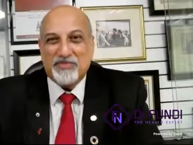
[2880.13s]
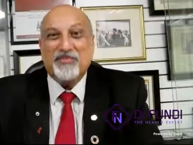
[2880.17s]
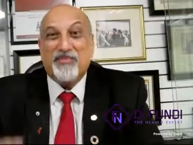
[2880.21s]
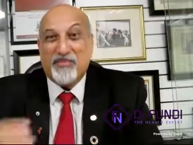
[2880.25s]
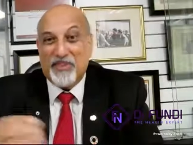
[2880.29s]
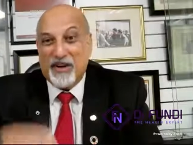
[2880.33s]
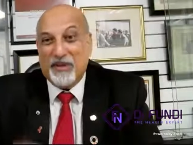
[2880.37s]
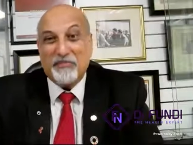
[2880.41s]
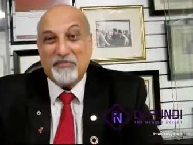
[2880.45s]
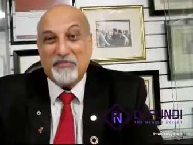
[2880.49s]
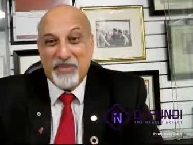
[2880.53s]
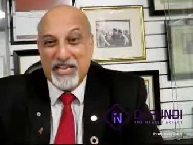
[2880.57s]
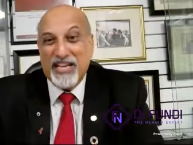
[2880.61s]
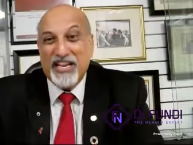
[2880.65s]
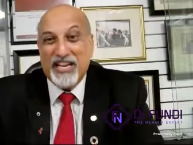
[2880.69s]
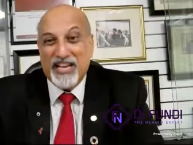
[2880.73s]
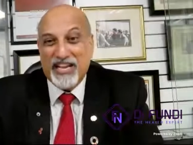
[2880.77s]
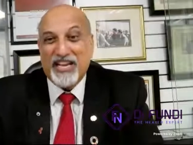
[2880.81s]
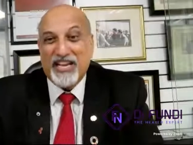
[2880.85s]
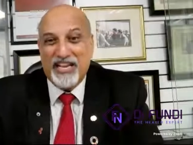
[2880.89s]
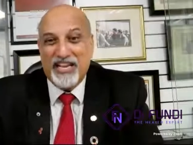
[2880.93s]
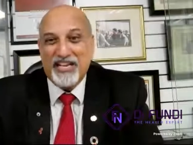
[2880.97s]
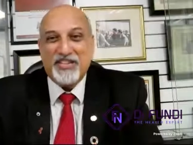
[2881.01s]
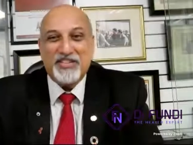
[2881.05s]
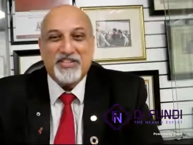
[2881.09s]
from the
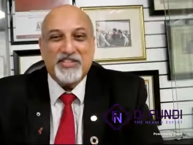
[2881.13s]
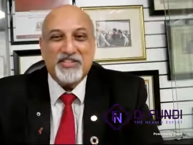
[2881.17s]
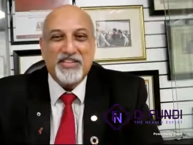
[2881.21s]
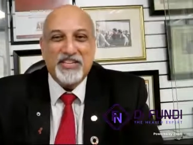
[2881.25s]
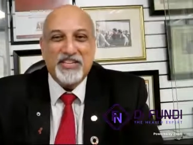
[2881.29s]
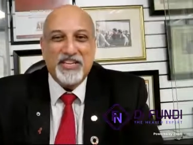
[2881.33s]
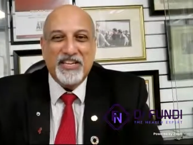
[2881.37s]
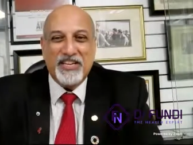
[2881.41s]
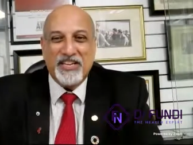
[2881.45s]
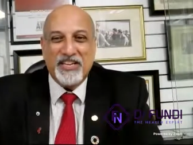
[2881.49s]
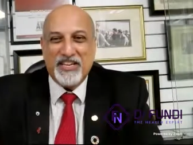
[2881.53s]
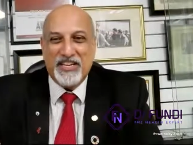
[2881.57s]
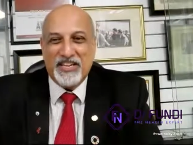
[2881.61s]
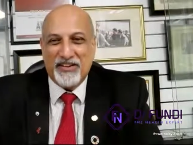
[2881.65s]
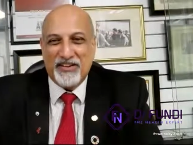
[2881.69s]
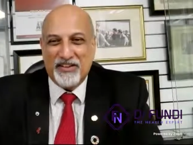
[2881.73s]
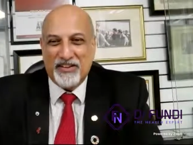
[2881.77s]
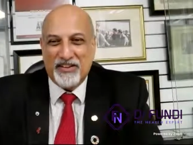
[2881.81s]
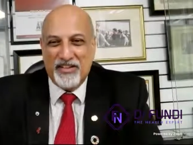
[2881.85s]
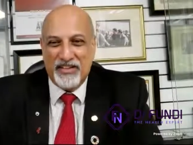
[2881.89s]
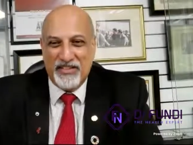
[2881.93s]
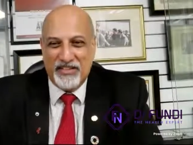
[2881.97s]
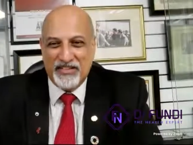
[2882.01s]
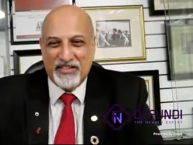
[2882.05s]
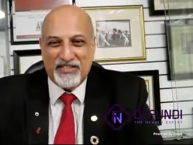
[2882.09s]
NIH,
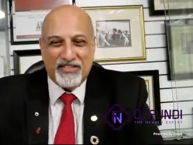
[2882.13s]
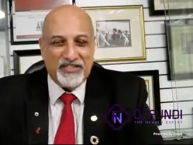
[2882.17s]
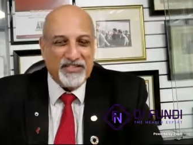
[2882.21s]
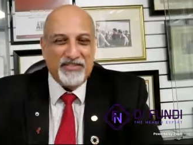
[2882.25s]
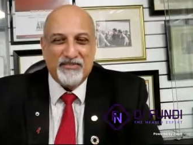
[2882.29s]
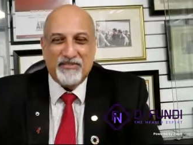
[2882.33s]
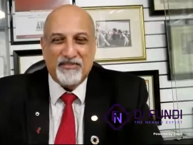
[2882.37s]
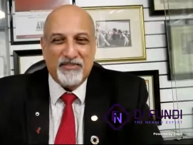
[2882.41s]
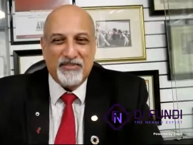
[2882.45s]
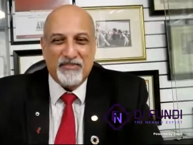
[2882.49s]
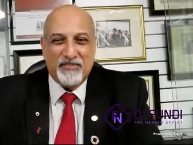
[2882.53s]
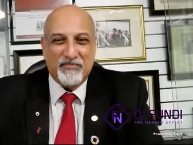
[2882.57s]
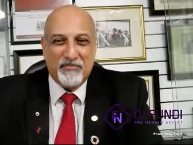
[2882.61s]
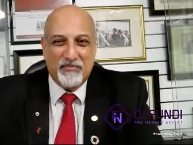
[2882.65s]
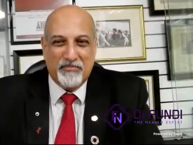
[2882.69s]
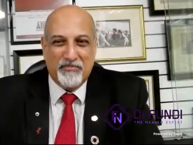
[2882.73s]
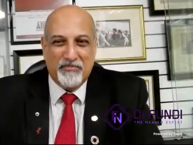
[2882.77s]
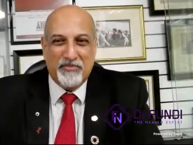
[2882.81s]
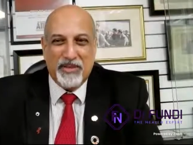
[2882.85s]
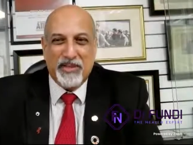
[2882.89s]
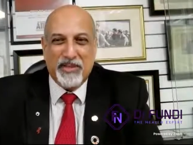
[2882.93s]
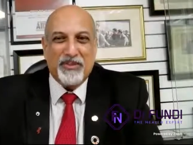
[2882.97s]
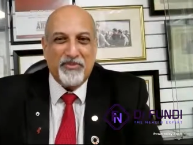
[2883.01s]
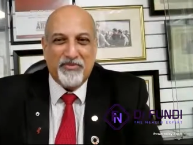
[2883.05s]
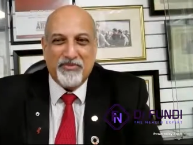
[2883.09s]
is
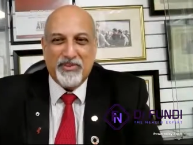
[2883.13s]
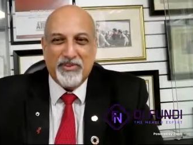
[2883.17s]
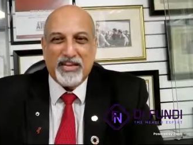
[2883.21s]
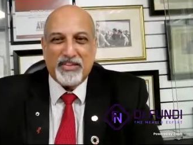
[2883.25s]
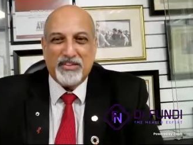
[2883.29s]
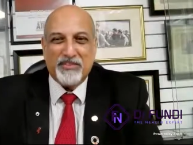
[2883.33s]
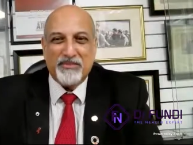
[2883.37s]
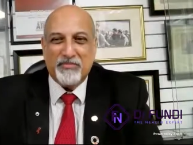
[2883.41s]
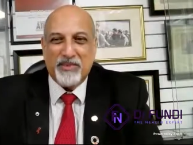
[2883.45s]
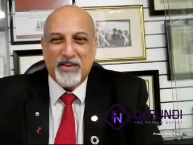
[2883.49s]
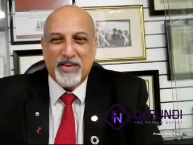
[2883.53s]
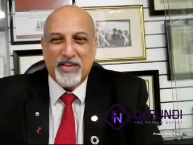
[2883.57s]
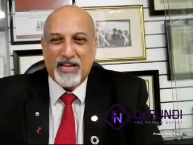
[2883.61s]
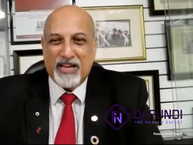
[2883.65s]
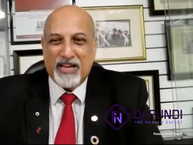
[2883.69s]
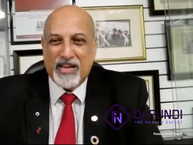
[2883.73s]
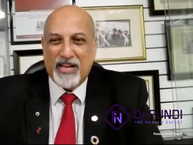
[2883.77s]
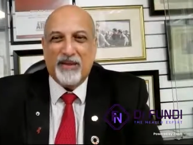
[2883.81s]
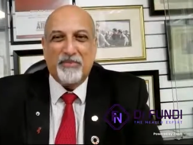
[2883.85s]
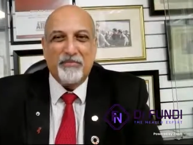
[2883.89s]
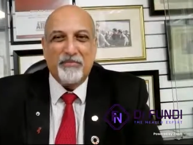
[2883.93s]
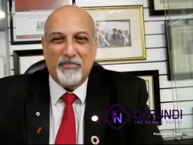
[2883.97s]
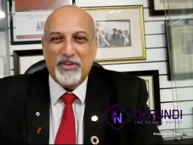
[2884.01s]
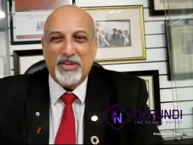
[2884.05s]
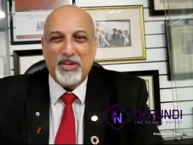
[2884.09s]
manufactured by a
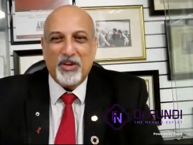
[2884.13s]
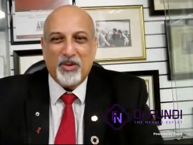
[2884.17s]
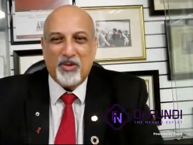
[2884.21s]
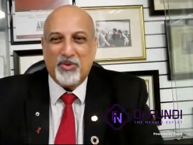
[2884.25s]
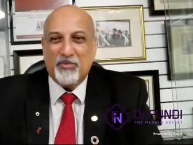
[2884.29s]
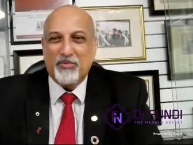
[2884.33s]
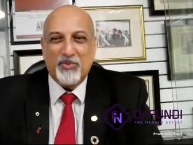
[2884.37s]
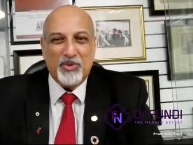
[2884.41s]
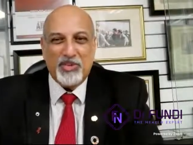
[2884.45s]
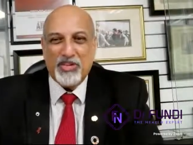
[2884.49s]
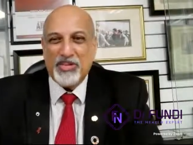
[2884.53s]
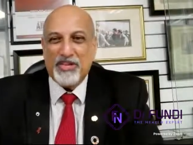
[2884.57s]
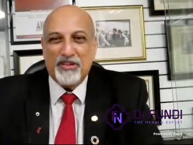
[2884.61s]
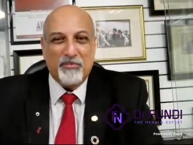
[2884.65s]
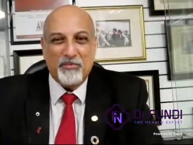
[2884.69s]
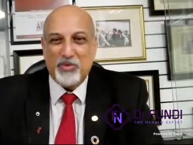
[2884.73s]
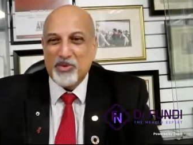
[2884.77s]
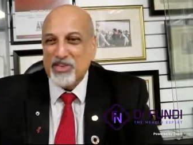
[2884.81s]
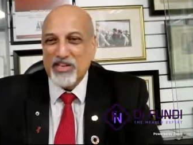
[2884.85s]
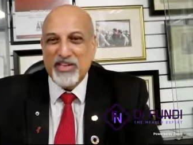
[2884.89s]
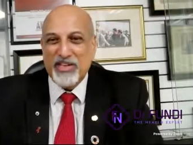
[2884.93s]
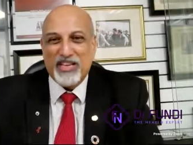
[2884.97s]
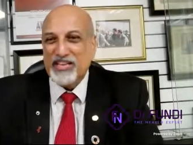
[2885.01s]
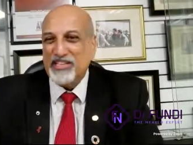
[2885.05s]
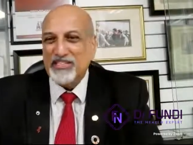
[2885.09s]
company called Moderna.
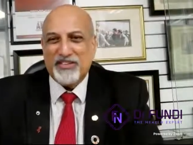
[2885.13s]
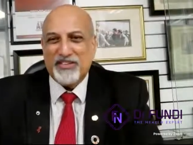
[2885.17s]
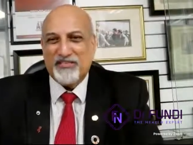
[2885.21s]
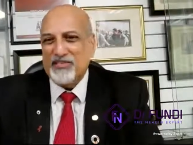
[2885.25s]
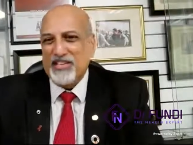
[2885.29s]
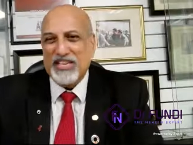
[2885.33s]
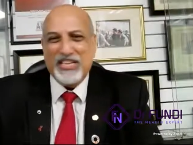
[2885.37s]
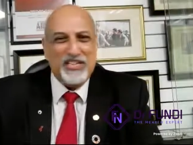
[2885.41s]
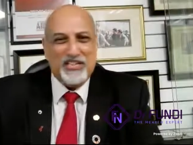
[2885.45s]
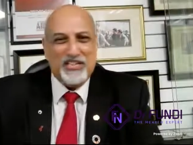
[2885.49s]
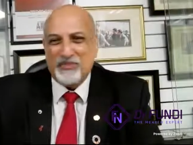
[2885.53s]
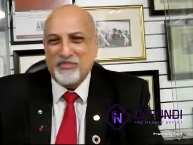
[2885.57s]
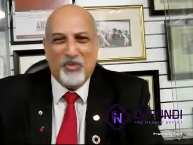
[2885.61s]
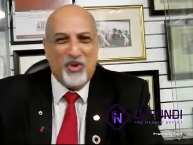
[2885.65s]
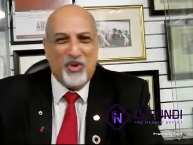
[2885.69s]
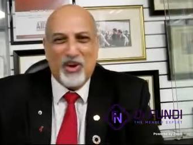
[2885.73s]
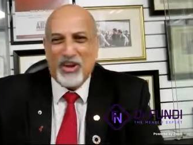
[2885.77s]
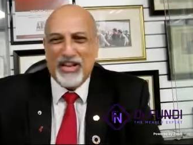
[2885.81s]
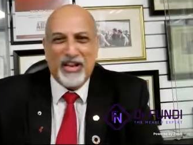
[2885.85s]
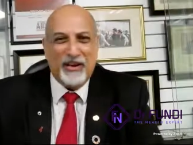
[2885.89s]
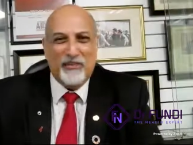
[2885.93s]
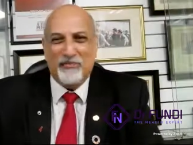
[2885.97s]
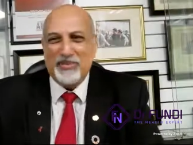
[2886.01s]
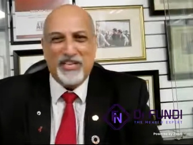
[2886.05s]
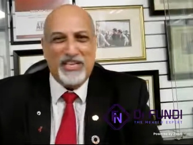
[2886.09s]
Moderna is a very
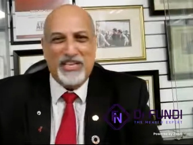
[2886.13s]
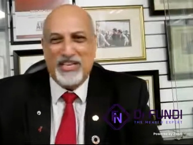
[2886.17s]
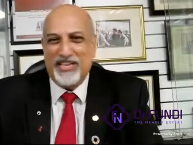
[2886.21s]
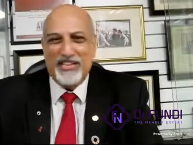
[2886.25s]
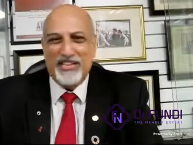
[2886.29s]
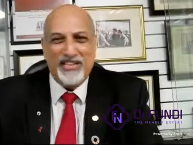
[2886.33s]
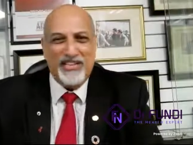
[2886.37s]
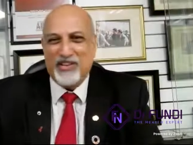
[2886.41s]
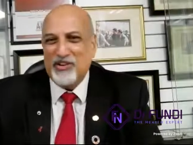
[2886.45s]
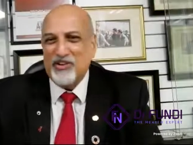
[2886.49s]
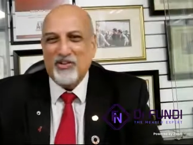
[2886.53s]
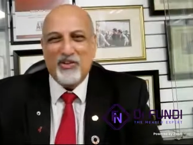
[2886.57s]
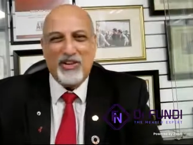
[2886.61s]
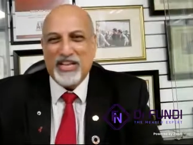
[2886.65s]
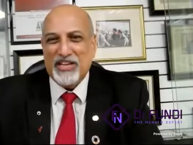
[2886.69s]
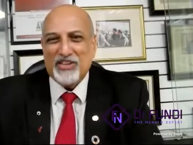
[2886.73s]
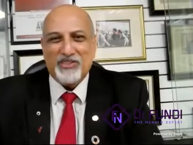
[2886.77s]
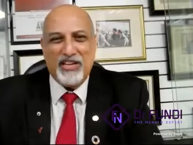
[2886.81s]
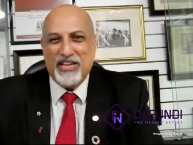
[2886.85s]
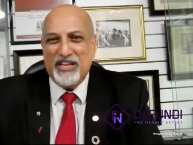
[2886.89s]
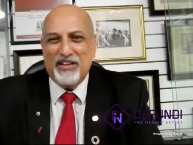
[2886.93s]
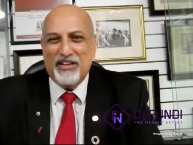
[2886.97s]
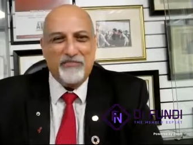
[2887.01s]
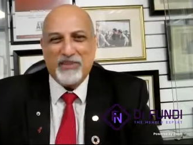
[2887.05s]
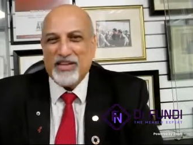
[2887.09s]
small company. They don't
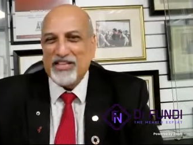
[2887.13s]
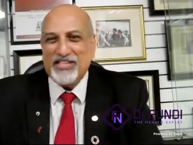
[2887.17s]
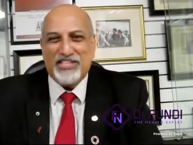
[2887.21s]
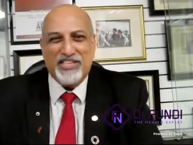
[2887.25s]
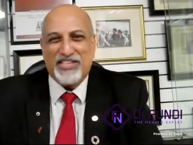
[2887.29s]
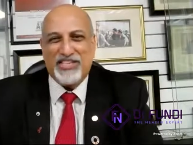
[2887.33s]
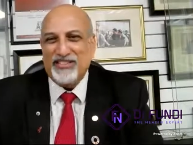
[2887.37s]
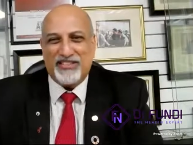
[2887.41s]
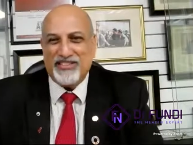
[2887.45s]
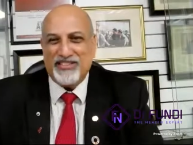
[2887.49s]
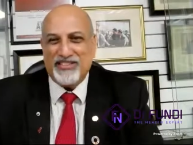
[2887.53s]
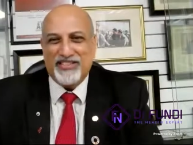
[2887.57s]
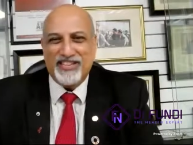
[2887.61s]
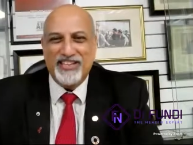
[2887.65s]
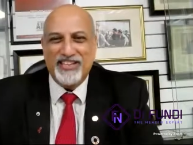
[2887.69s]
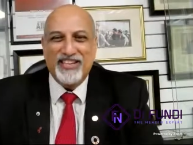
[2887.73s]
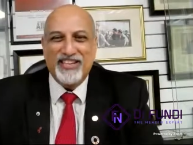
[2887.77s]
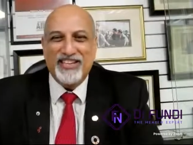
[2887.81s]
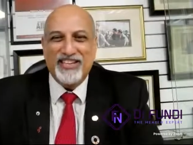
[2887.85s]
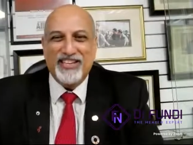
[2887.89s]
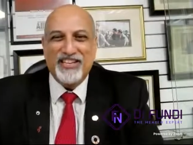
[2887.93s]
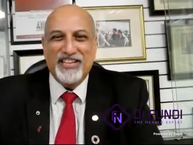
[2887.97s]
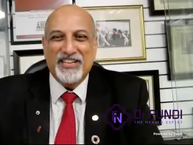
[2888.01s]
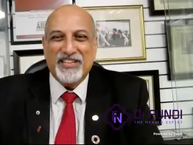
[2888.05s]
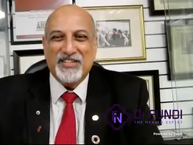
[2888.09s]
actually have much else.
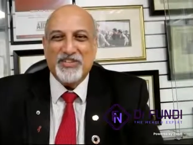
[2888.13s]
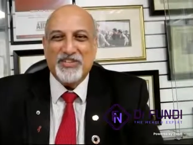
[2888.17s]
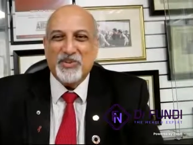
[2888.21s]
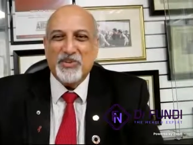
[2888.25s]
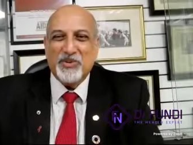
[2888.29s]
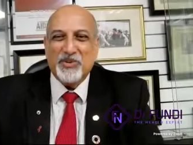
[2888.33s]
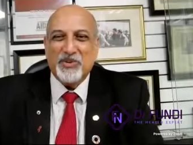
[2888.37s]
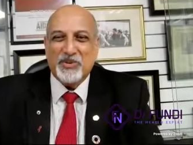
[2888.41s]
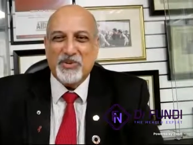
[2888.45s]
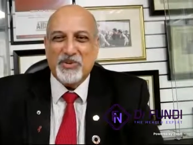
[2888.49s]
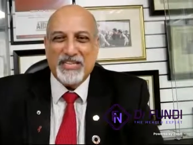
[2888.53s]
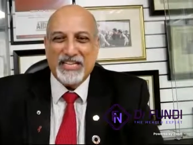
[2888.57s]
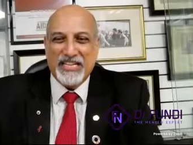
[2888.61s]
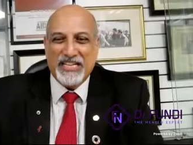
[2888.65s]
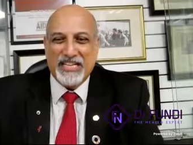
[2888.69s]
Yeah. So